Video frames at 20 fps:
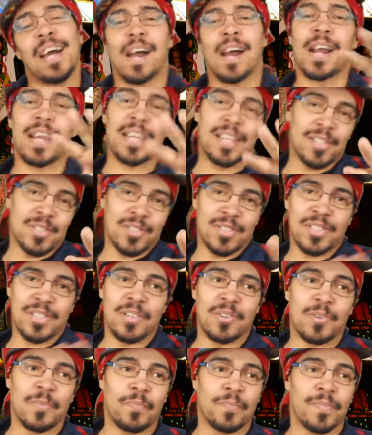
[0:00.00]
Alright, here's the
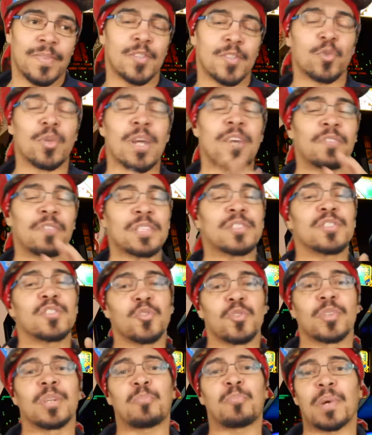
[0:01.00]
deal. So Netflix is
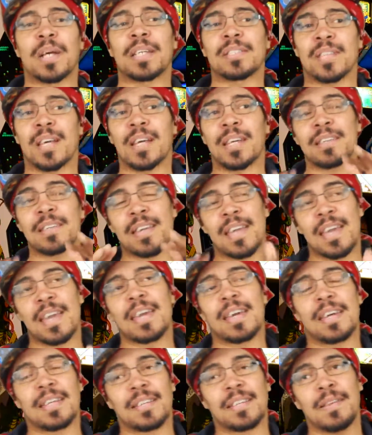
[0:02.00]
doing a price hike,
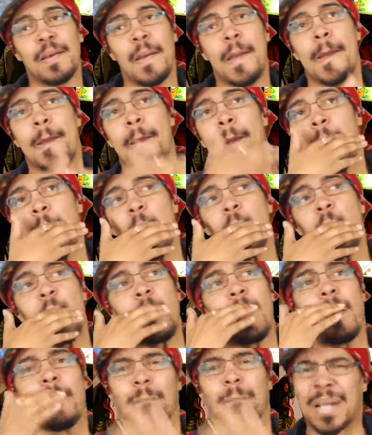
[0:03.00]
and
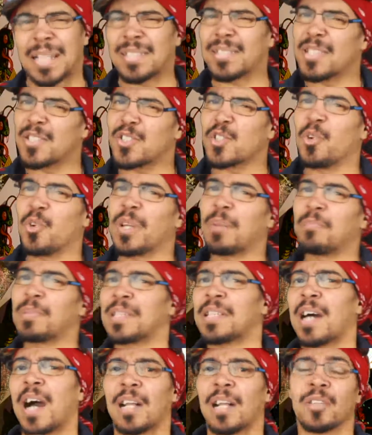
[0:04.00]
basically it's going up
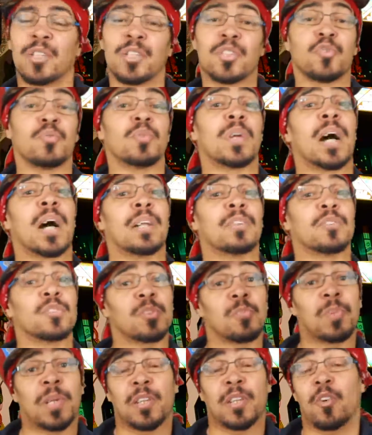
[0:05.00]
$1 to $2
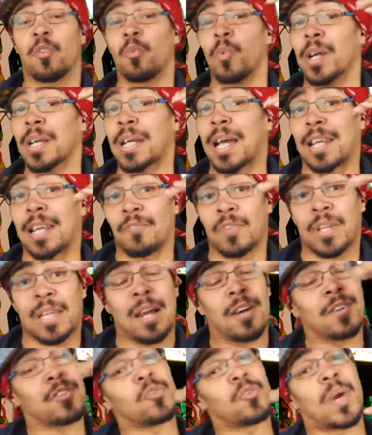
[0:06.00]
depending on what kind of
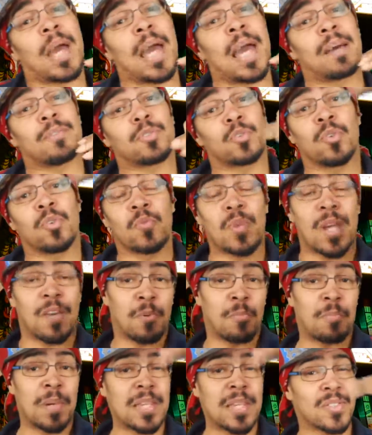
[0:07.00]
account you have. So if you
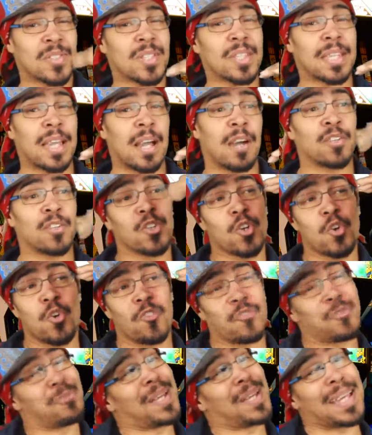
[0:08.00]
have a basic account, you're
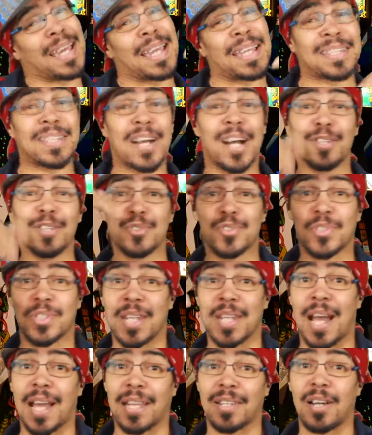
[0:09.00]
going from like $8 to
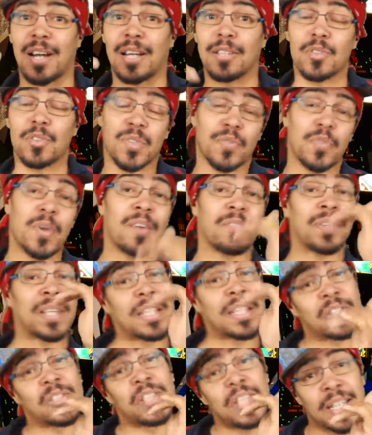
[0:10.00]
$9. If you have an
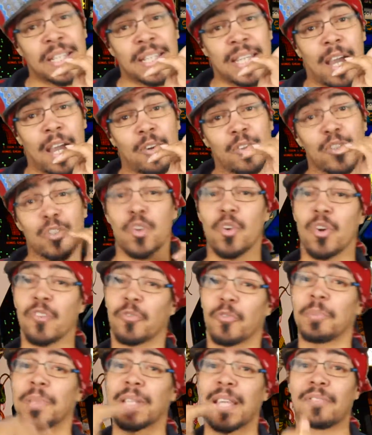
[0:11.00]
HD account, you're going
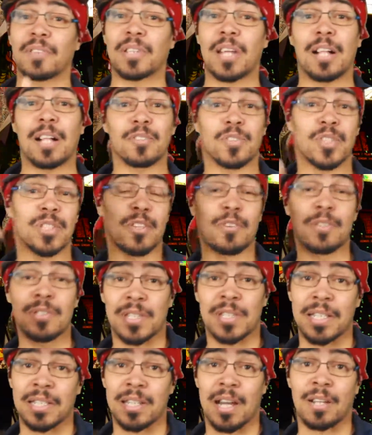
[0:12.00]
from $11 to
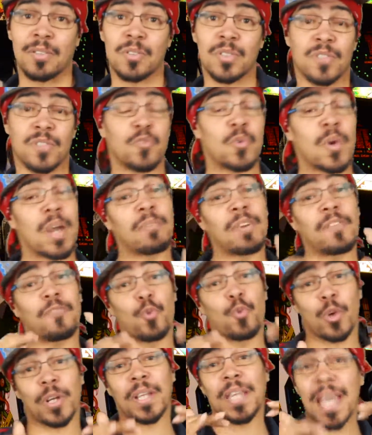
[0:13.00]
$13. If you have a
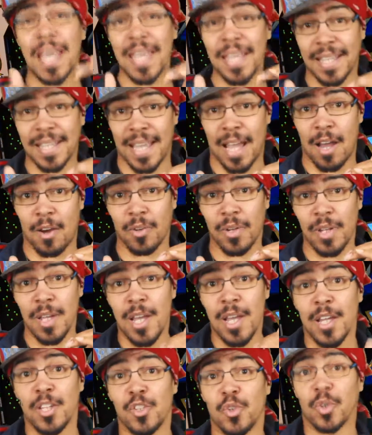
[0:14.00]
4K account,
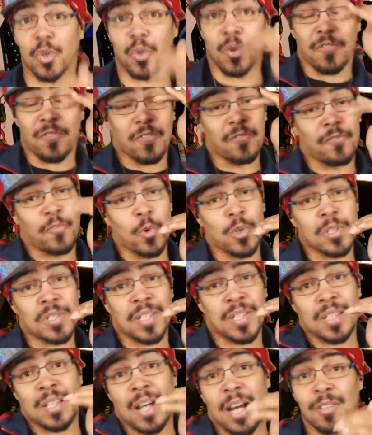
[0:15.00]
you're going from
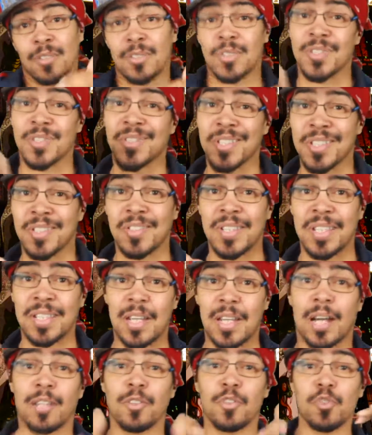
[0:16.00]
$14 to
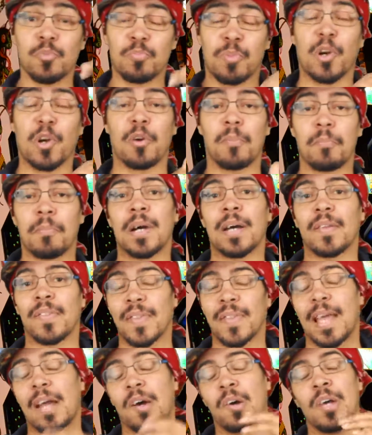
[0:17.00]
$16 per
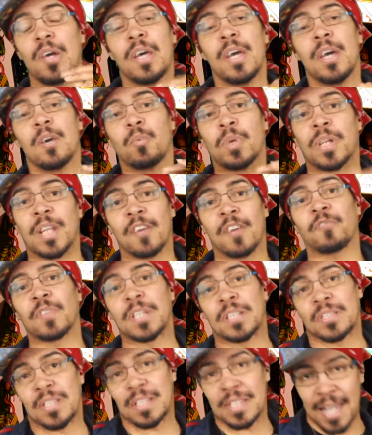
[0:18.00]
month. Now, when
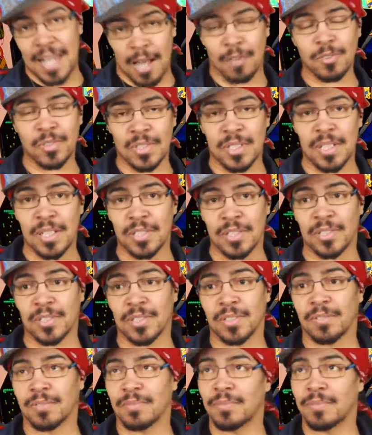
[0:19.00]
Netflix announced this,